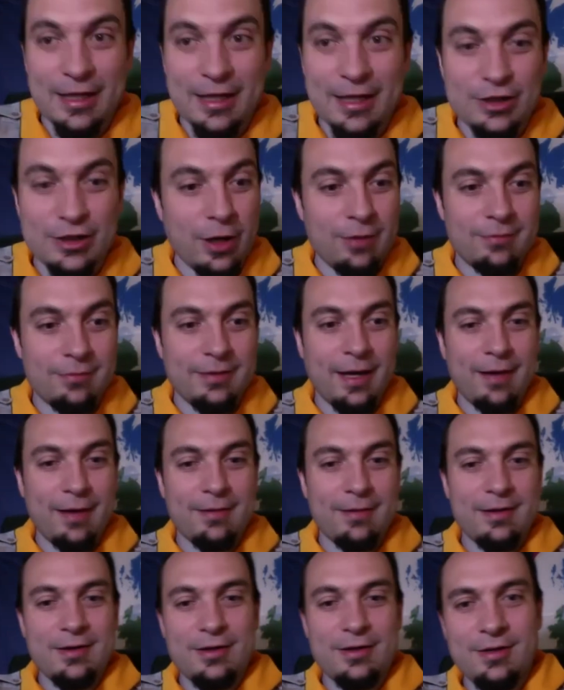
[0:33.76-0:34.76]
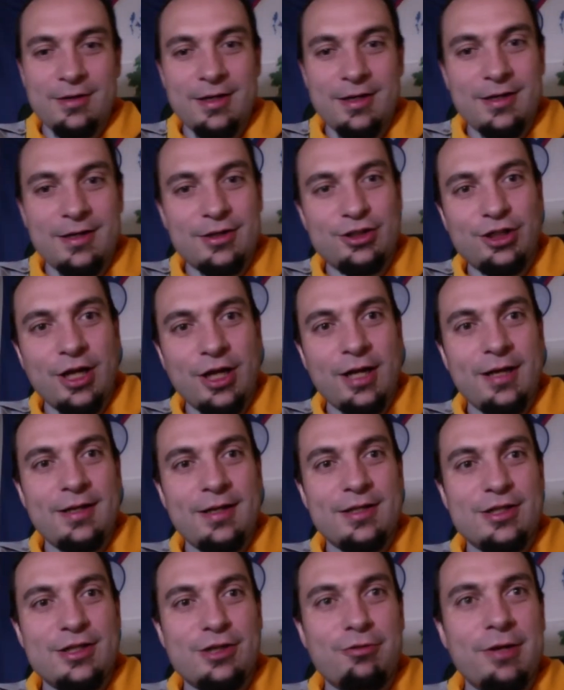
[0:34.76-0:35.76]
go. Yeah, share
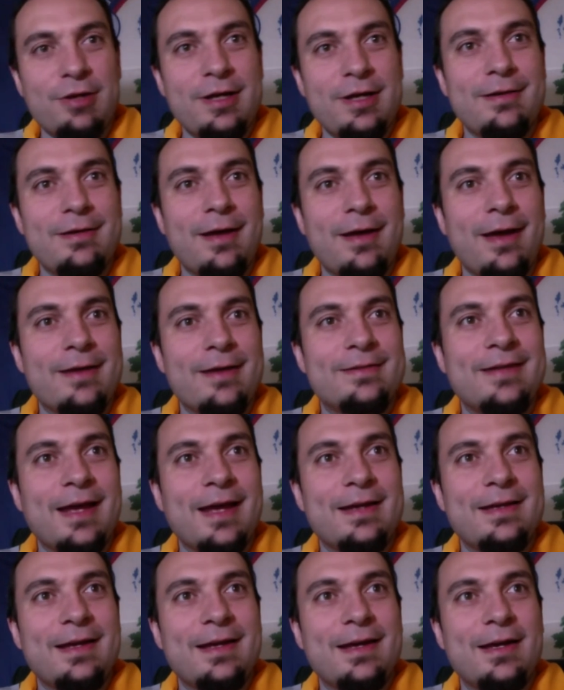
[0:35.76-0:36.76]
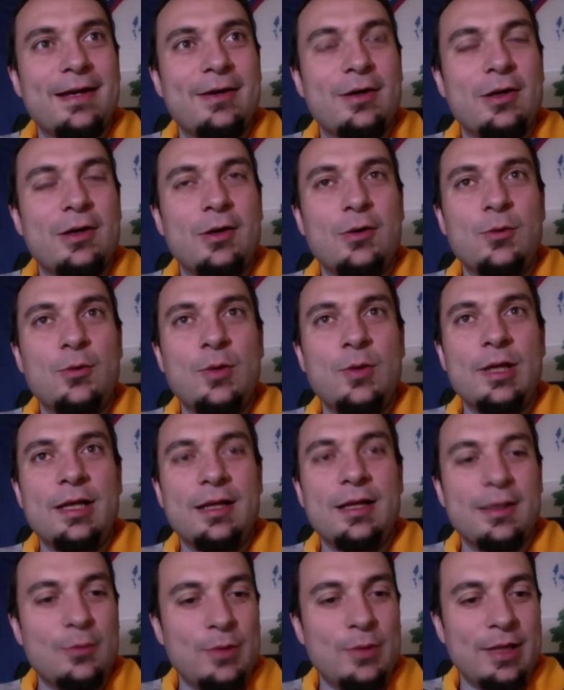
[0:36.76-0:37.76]
the screen, and then we'll
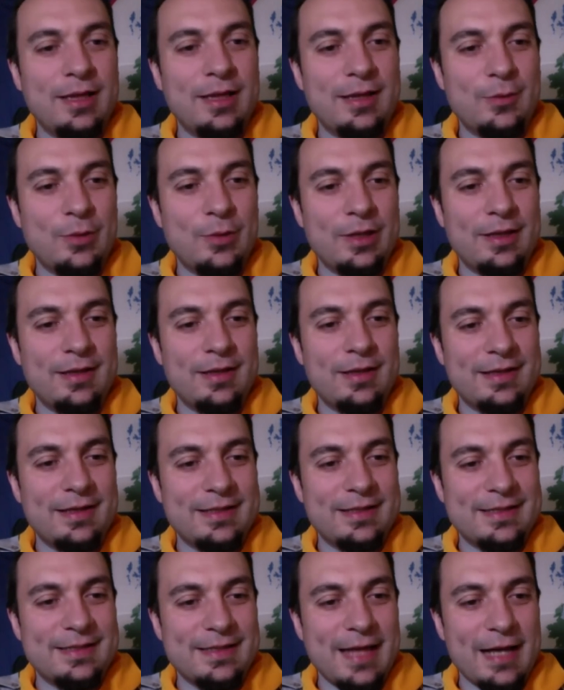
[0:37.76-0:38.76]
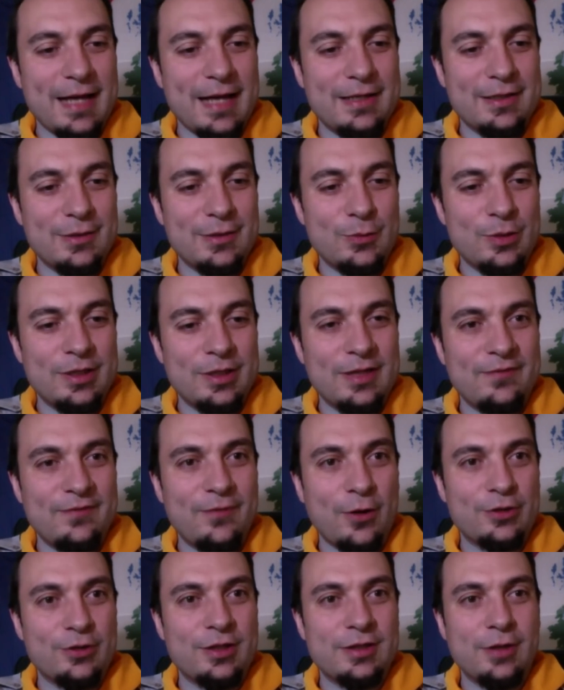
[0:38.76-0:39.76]
start with the
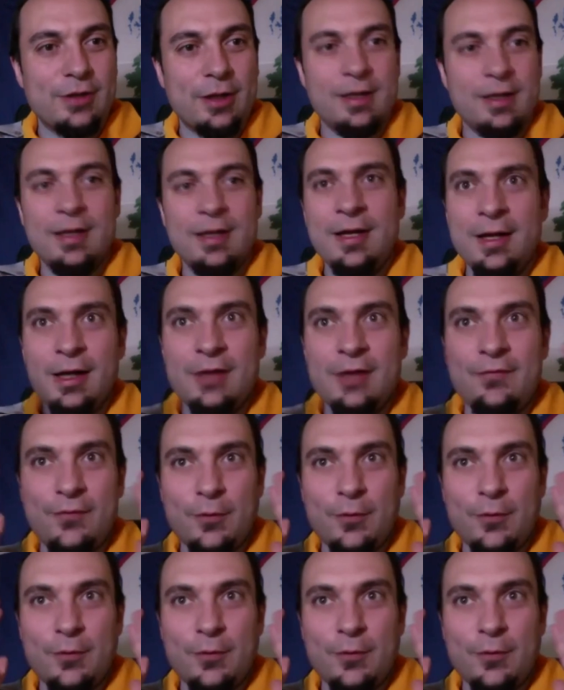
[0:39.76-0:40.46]
fossils honor. For